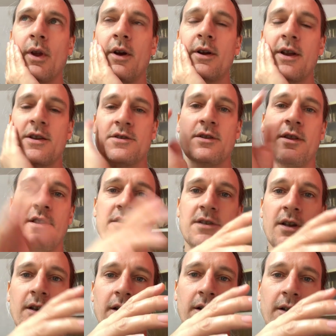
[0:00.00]
okay, so there's
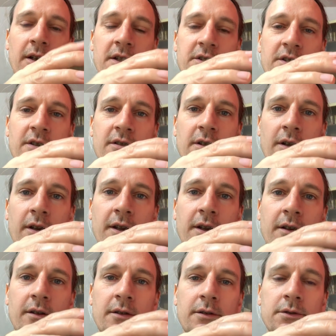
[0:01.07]
her, and she's like